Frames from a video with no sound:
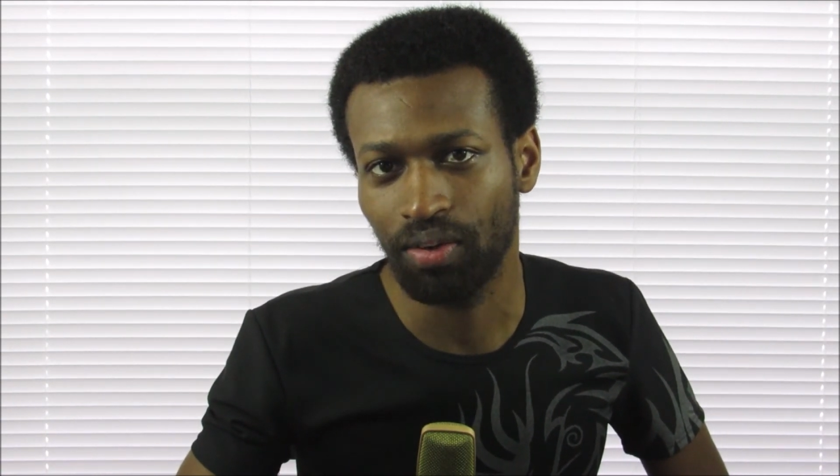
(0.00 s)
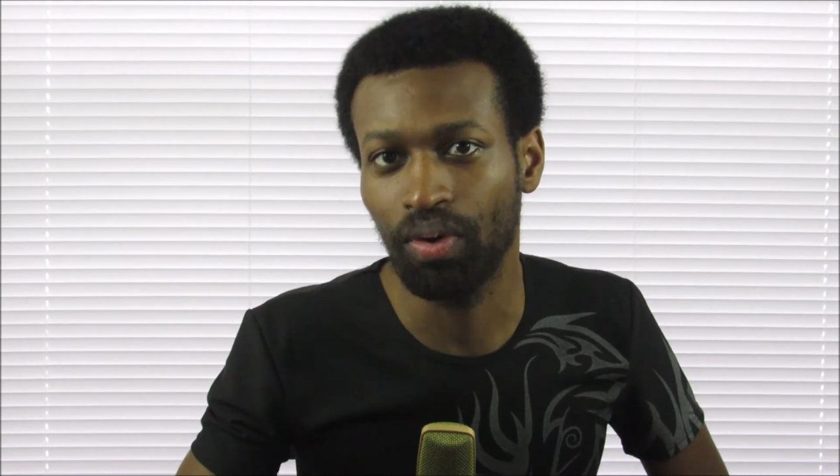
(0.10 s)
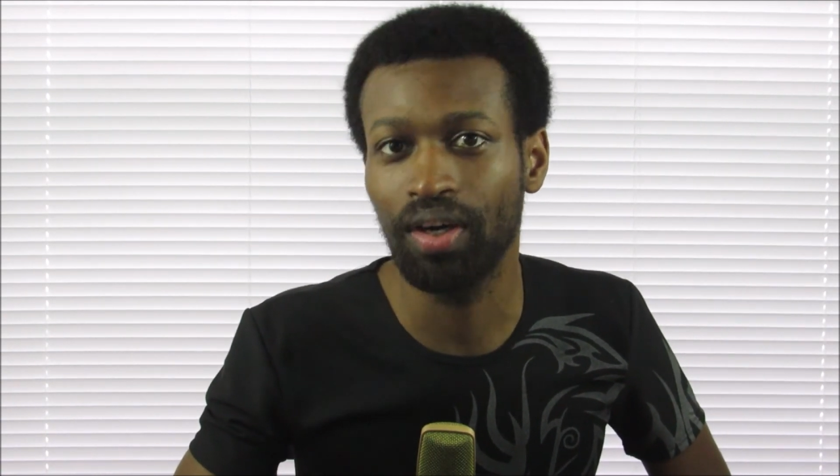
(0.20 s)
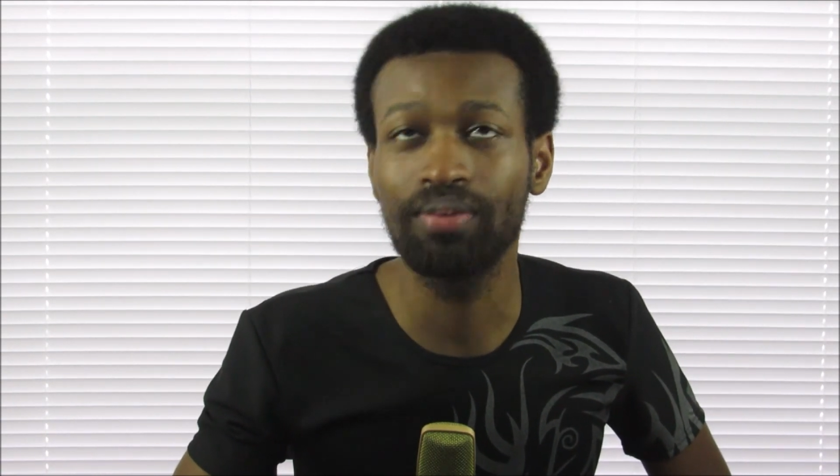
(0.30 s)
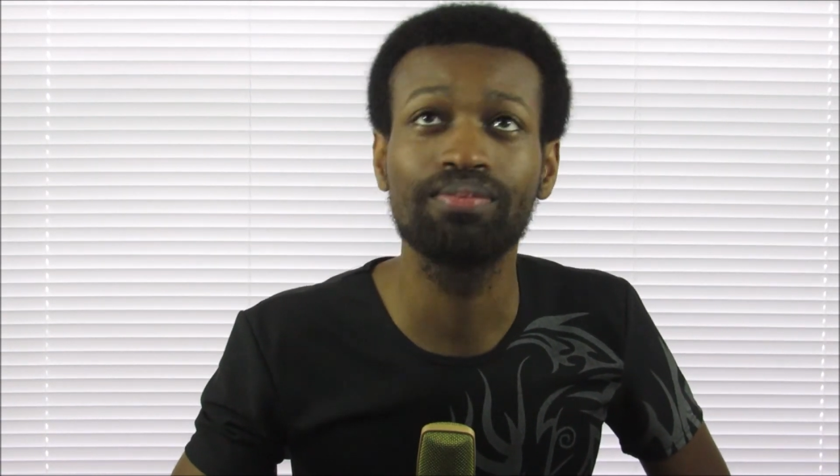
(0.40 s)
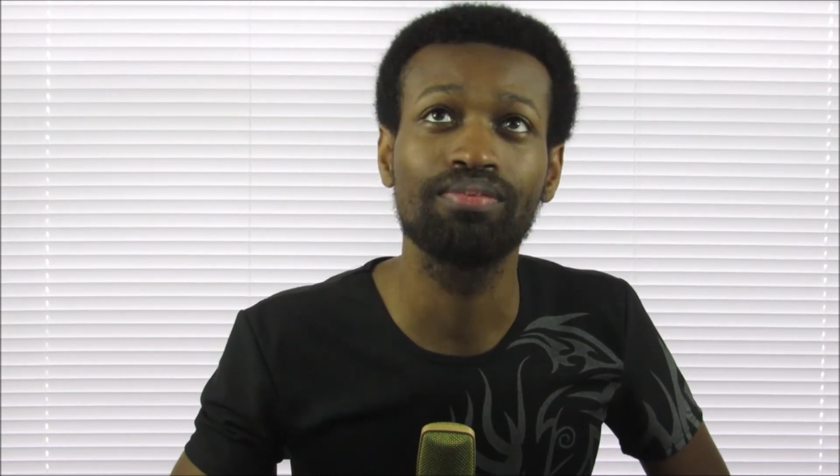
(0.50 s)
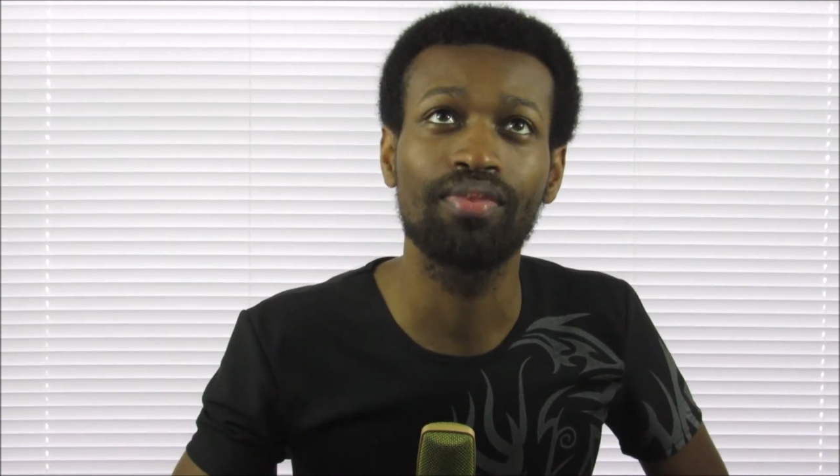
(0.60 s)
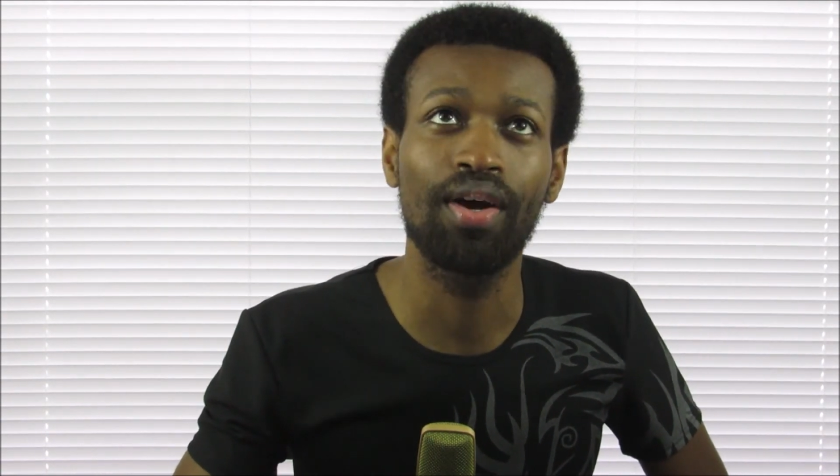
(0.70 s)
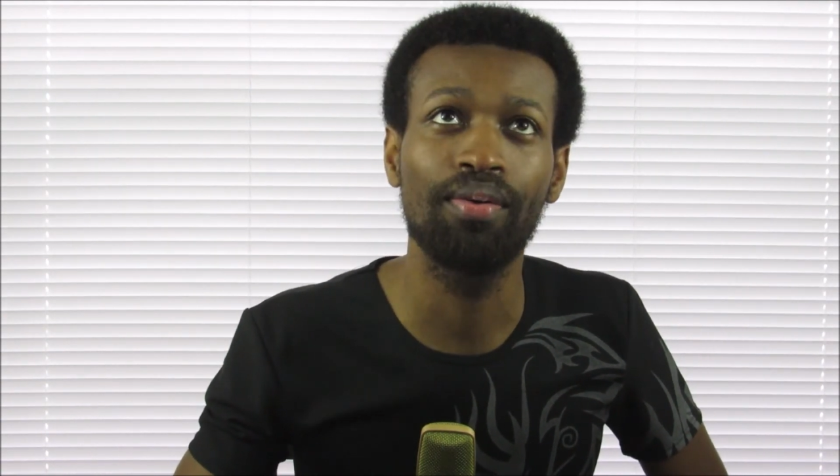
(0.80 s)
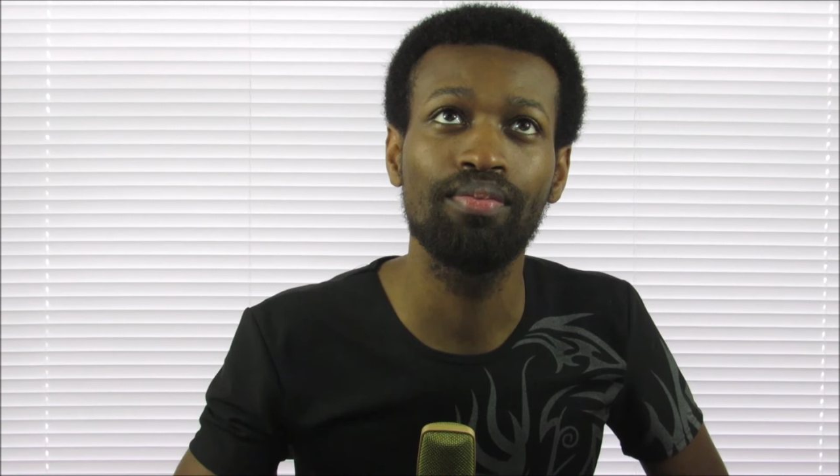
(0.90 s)
Well,
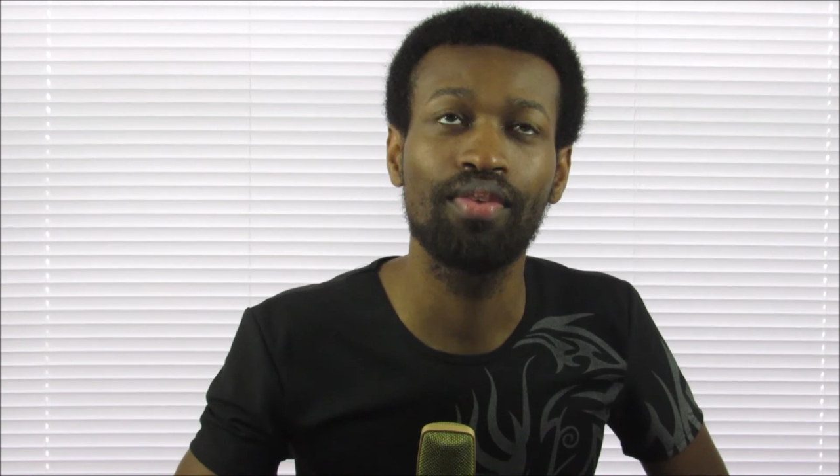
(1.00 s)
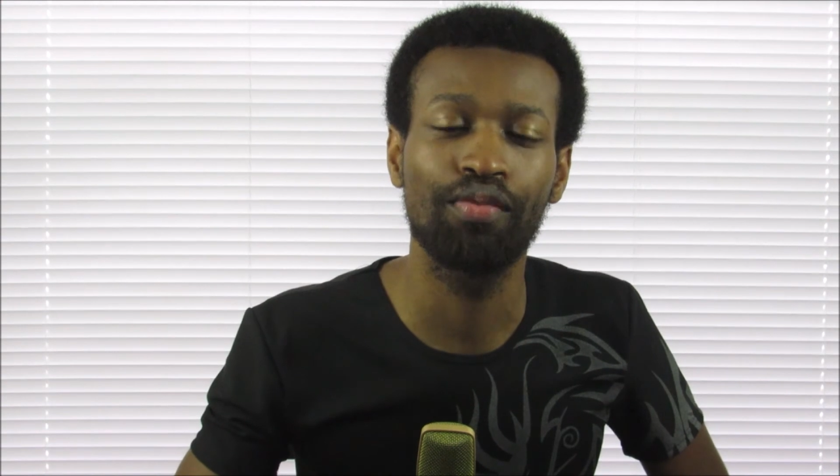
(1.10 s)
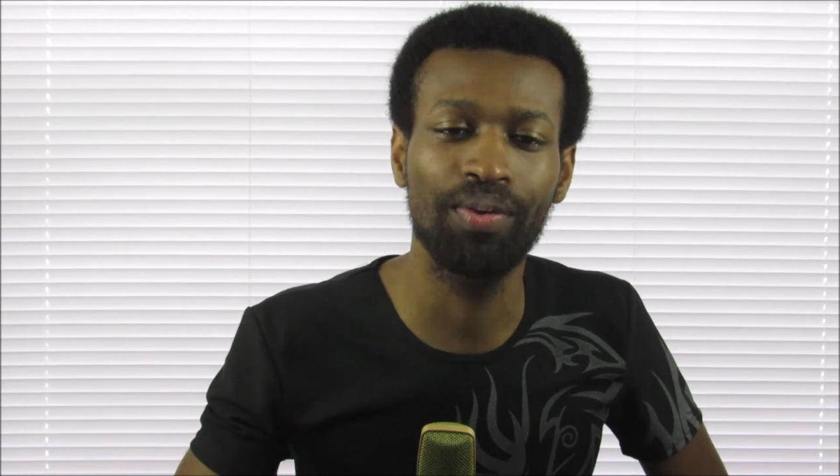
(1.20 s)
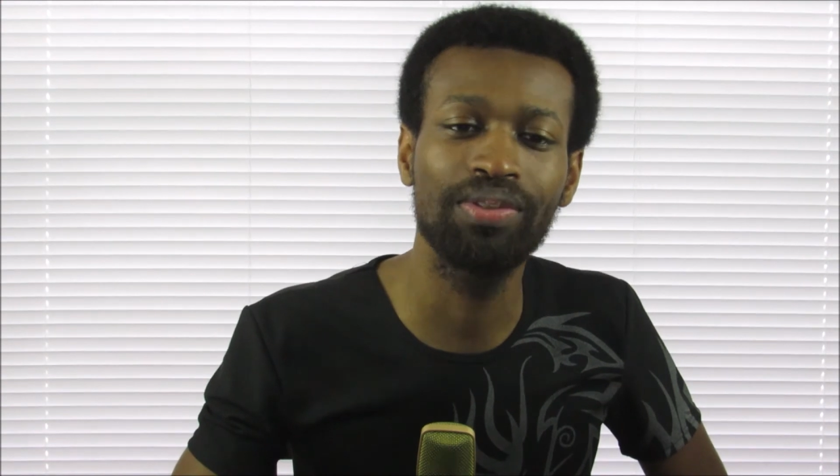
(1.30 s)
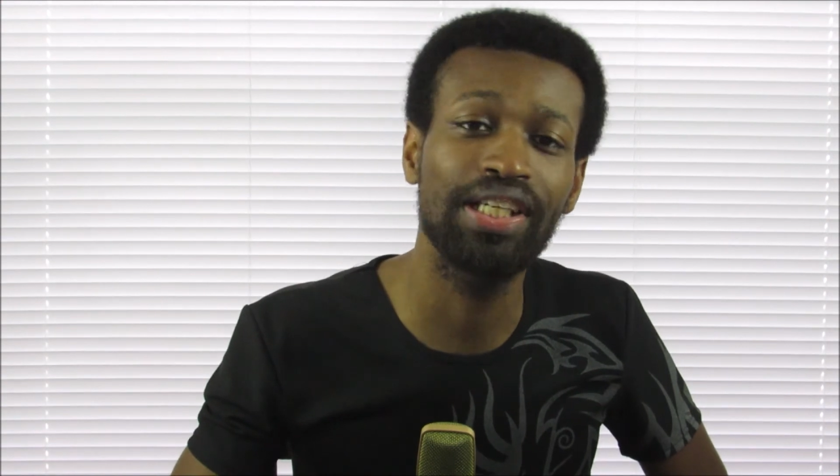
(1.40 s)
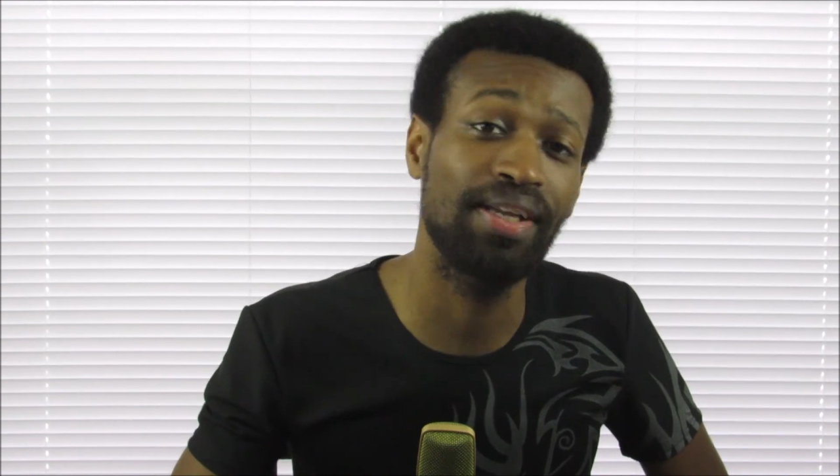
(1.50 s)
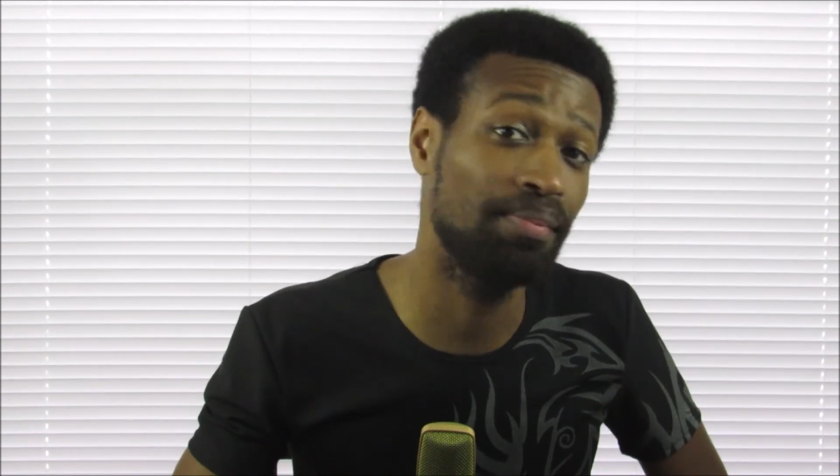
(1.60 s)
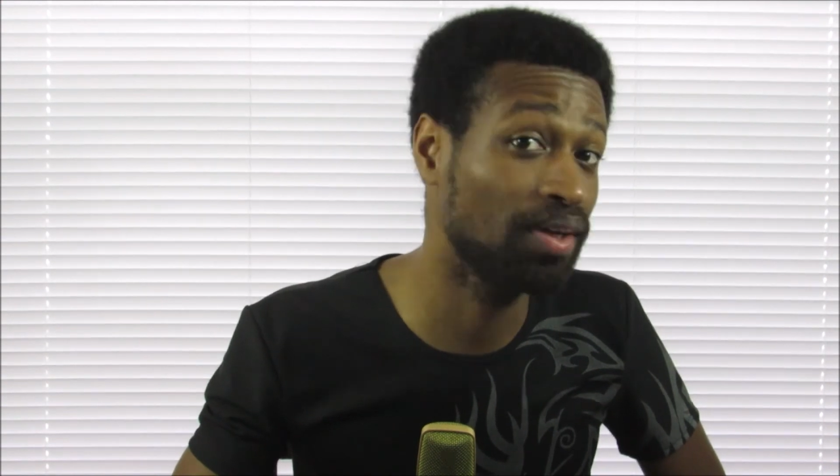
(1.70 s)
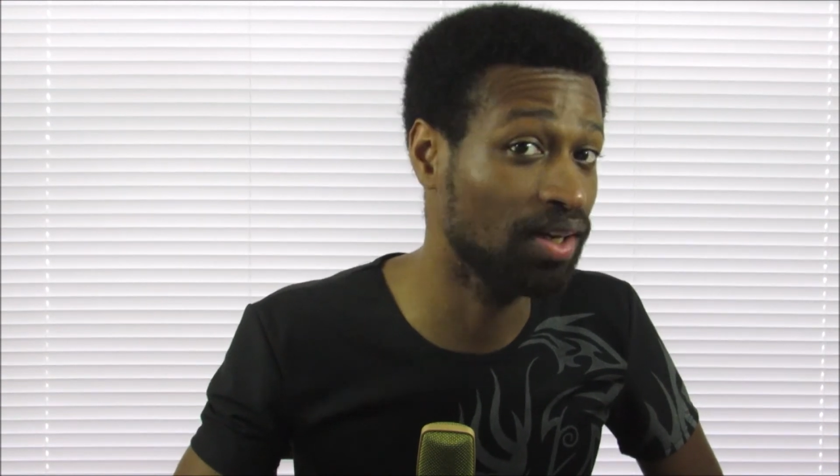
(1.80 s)
no, fifteen